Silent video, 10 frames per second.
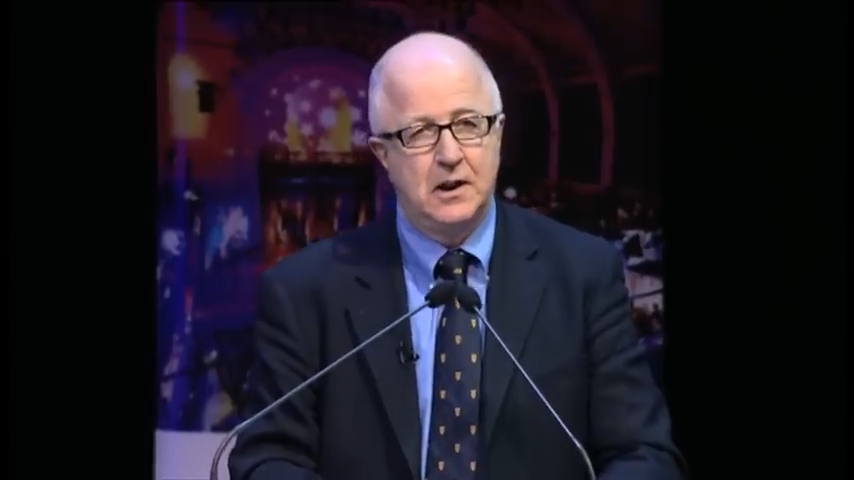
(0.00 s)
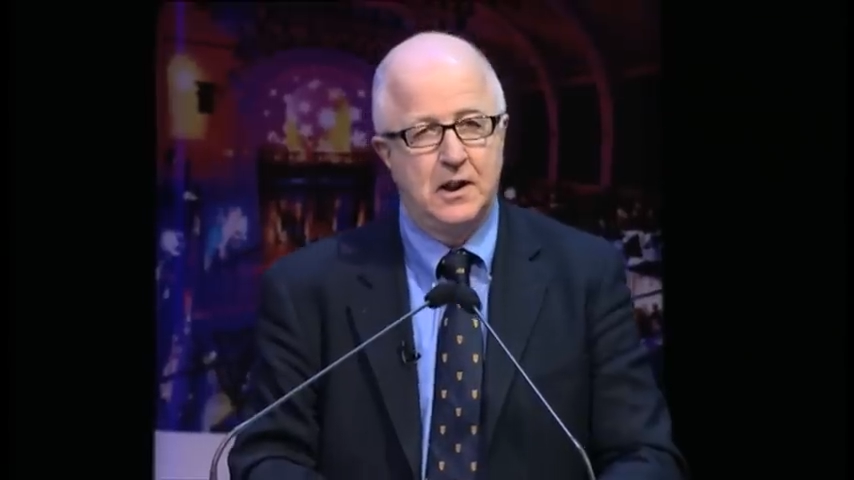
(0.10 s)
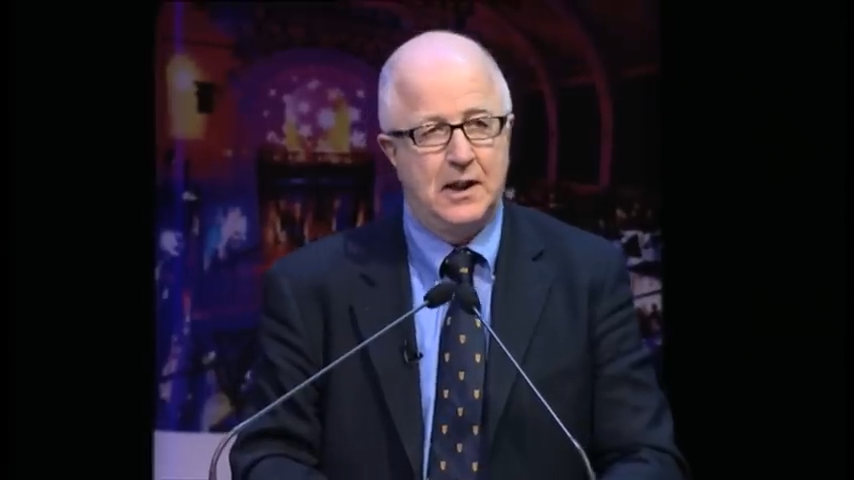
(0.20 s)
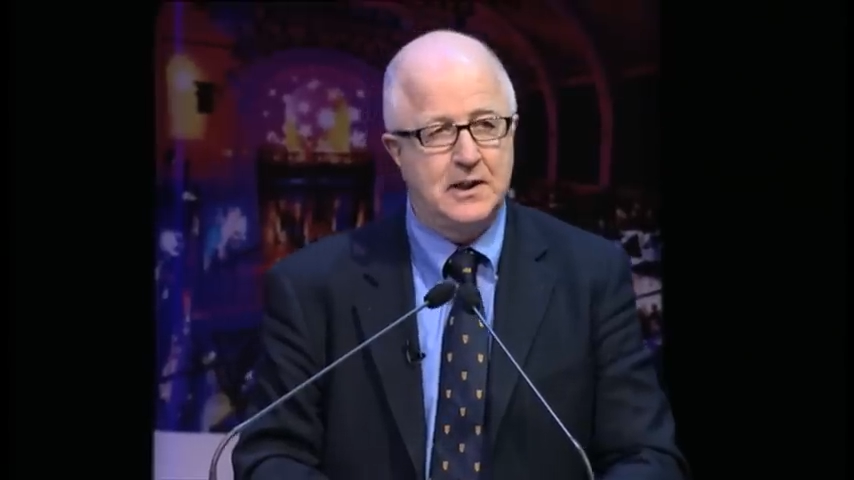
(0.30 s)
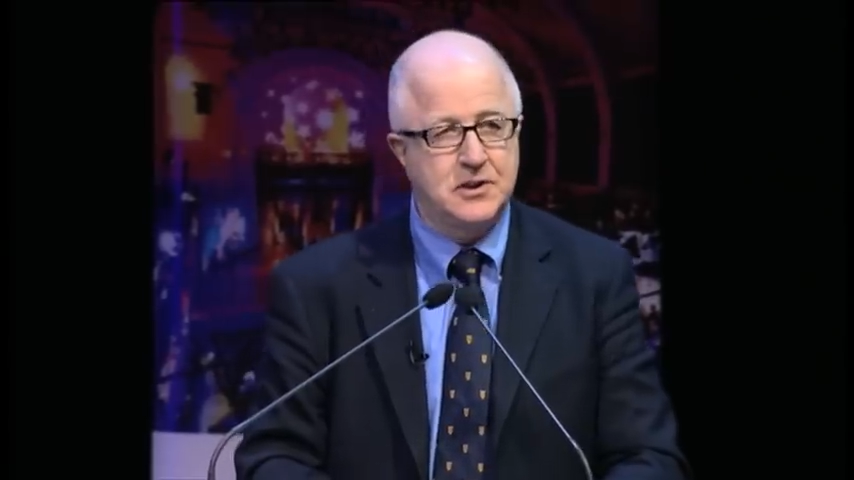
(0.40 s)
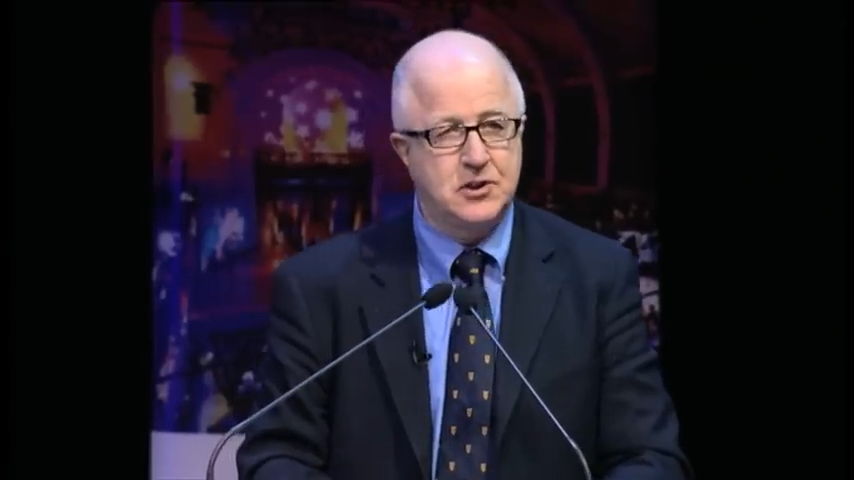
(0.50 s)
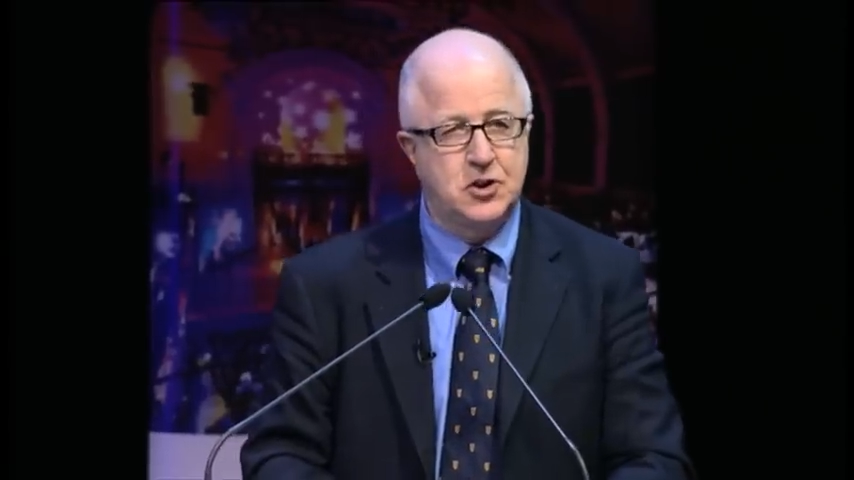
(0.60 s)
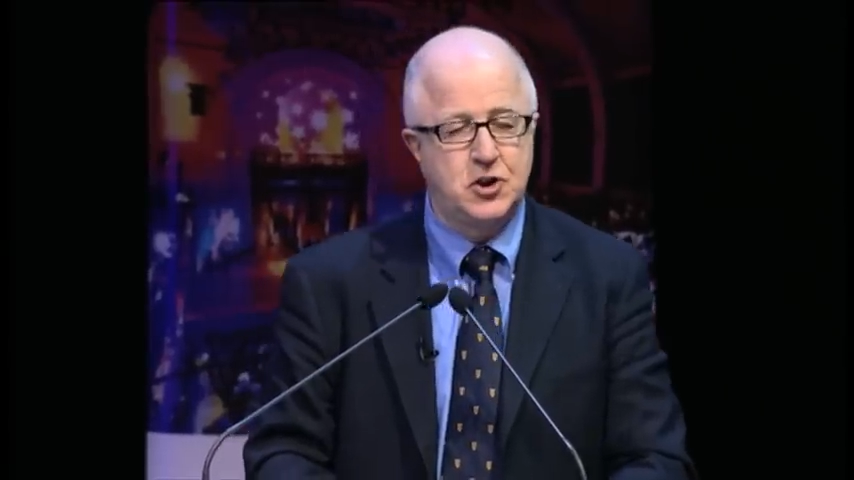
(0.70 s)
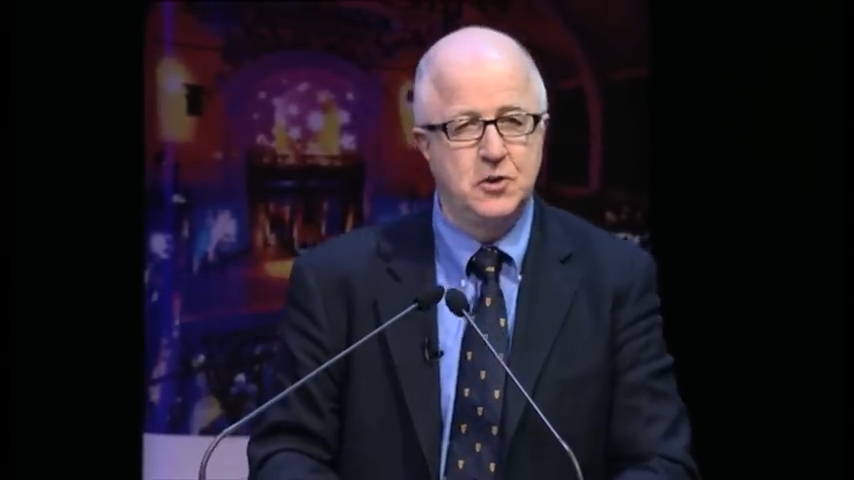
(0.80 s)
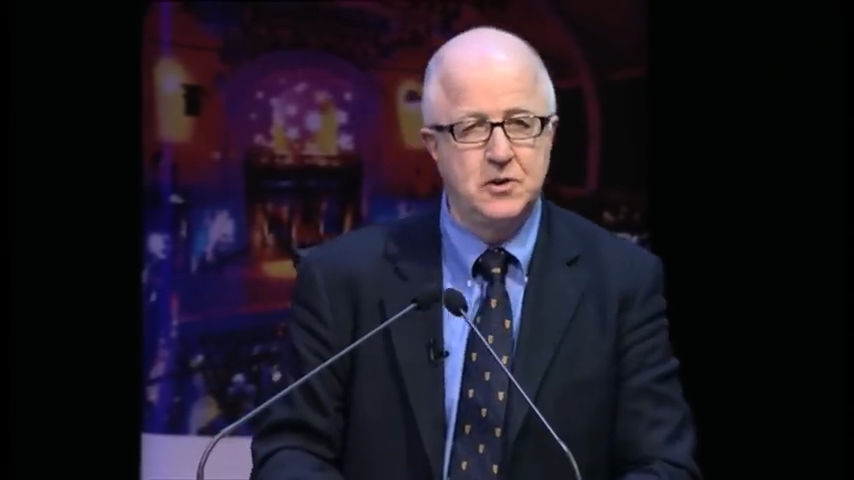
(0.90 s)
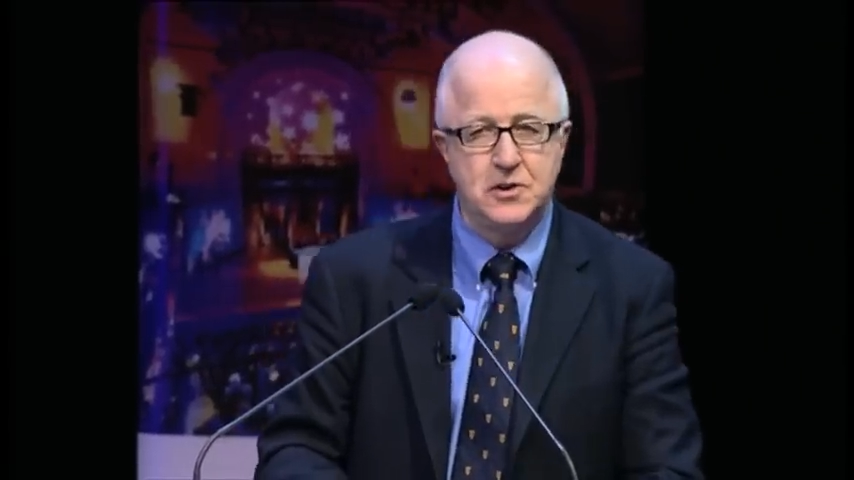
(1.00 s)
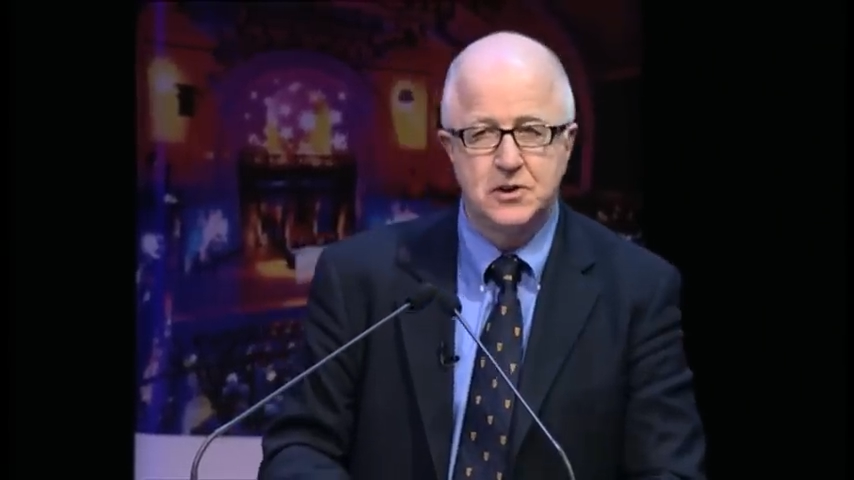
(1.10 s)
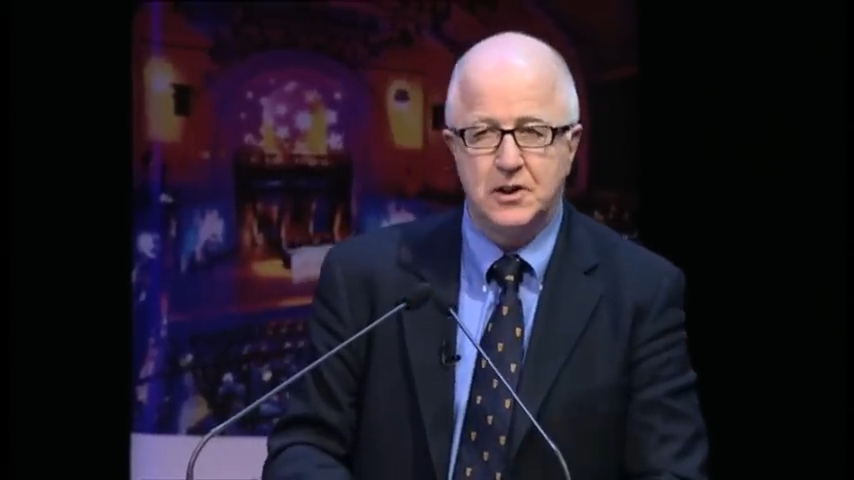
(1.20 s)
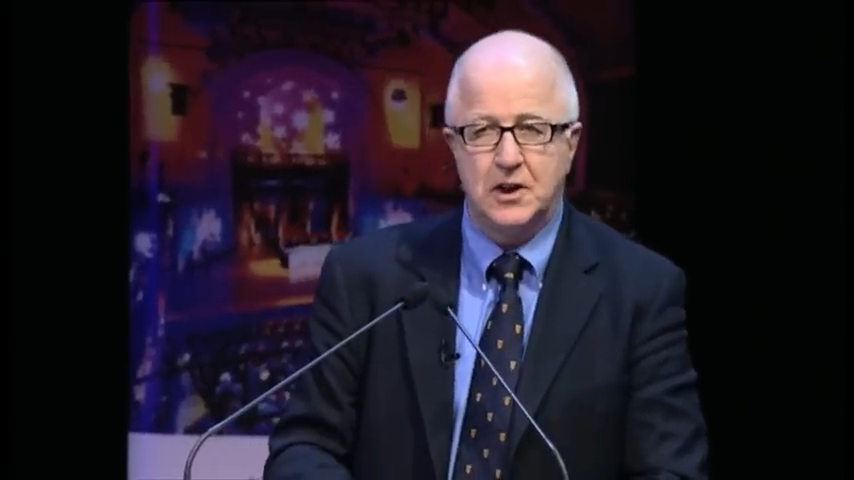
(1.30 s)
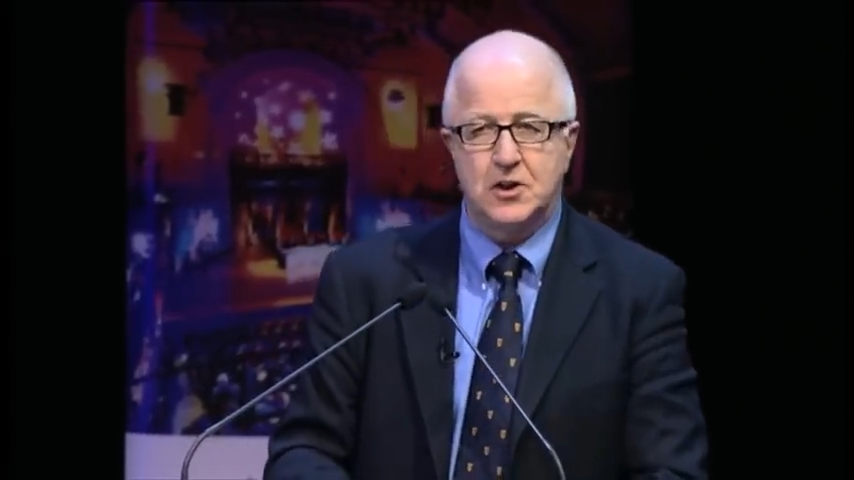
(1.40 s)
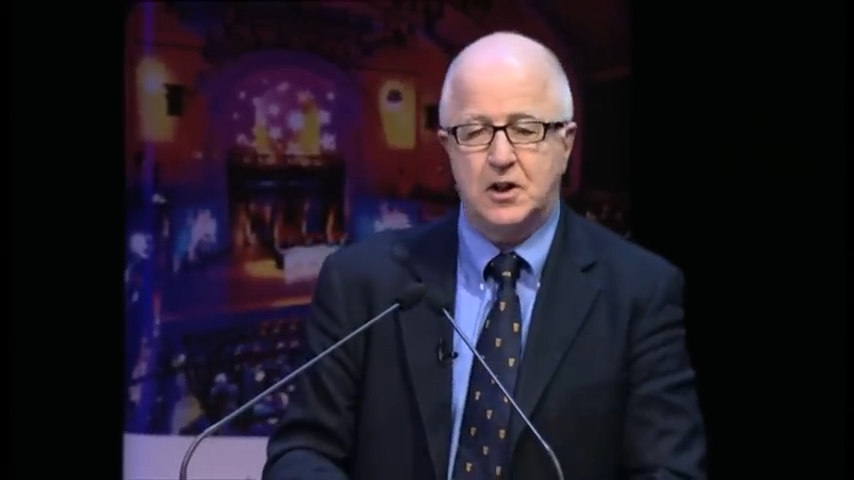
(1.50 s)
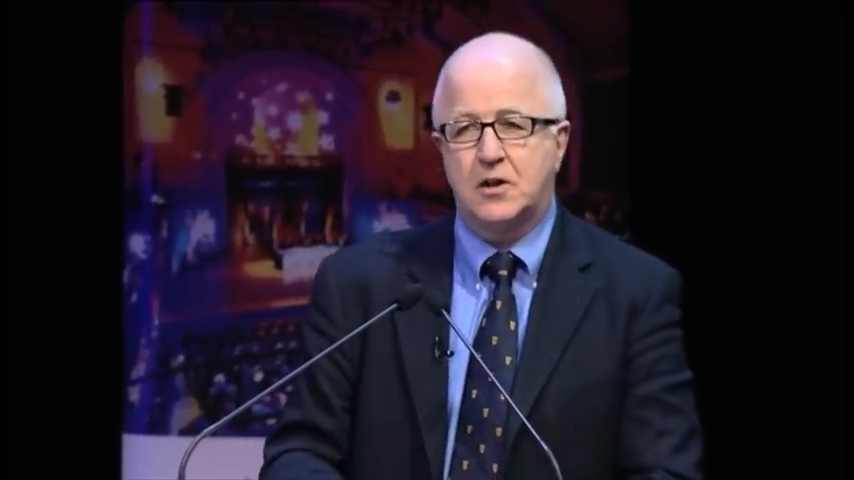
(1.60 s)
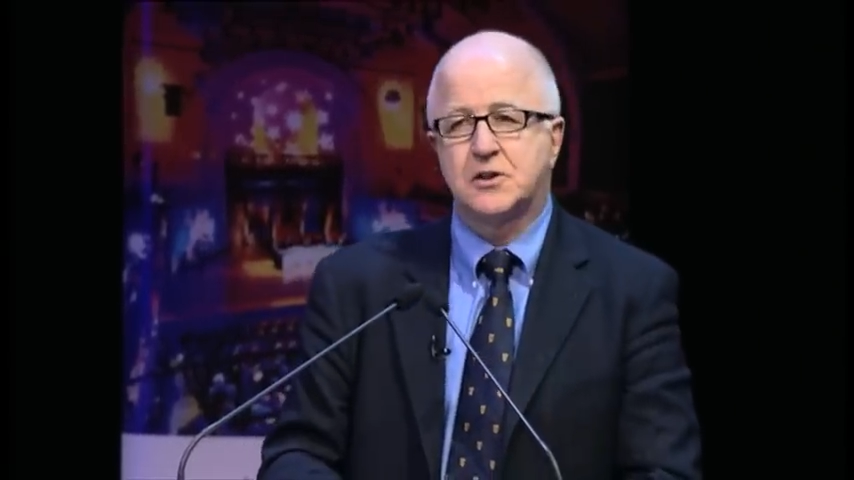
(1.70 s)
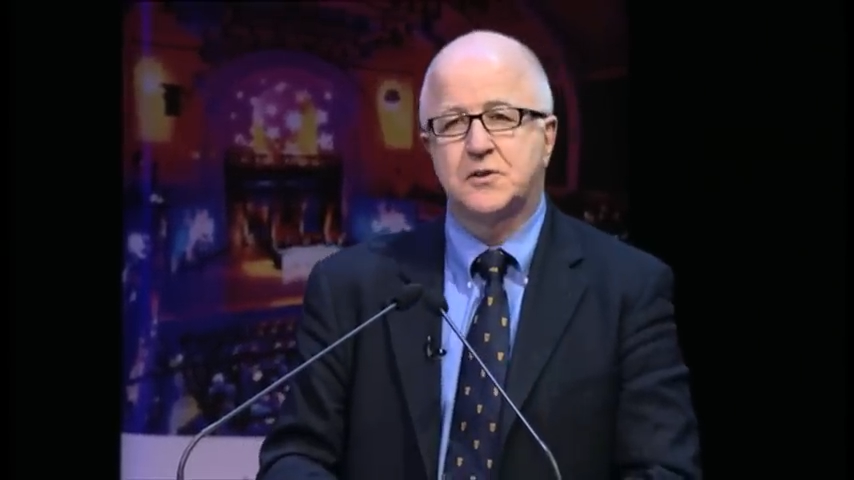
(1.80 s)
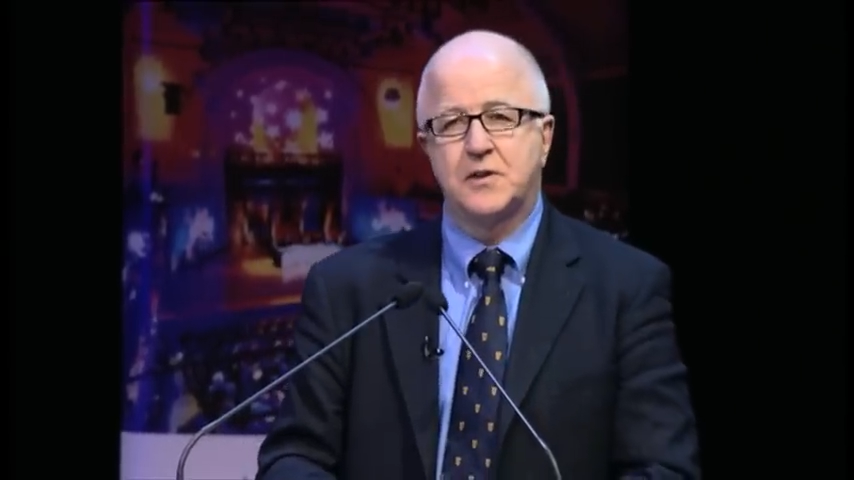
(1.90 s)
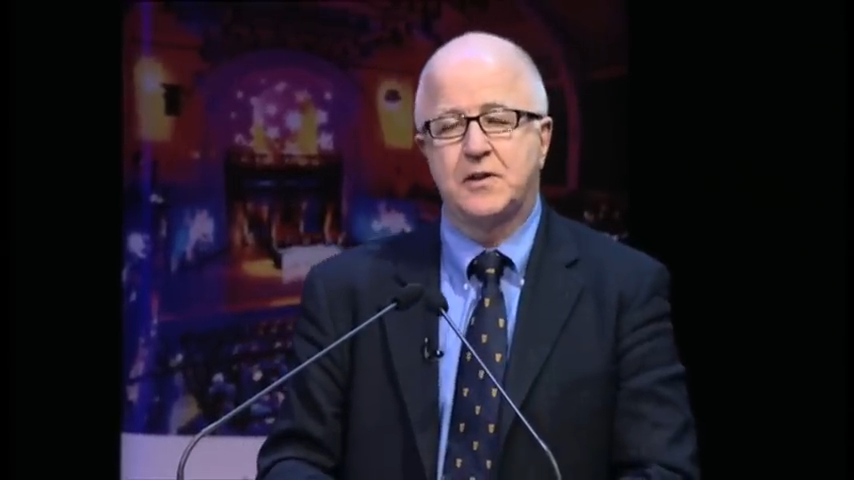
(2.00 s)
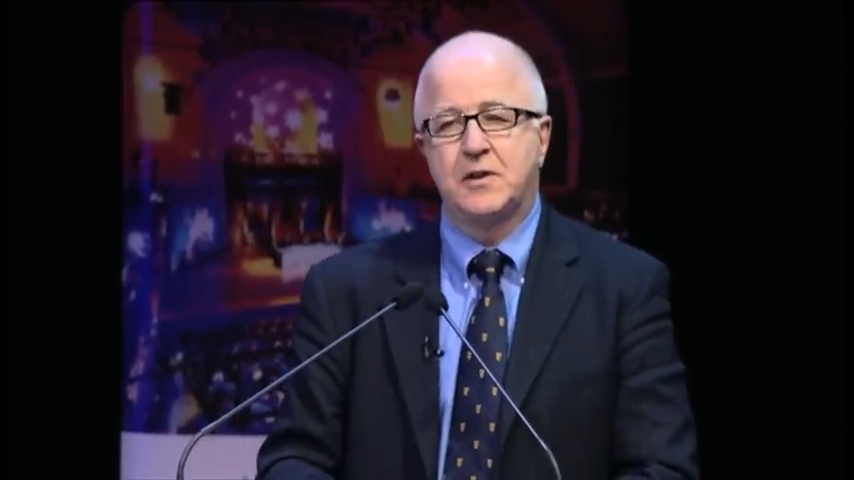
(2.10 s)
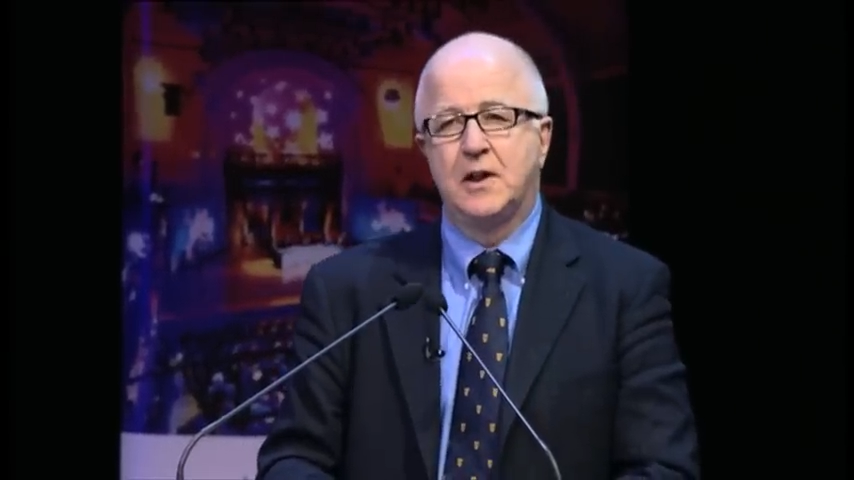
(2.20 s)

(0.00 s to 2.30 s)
as a student at Oxford,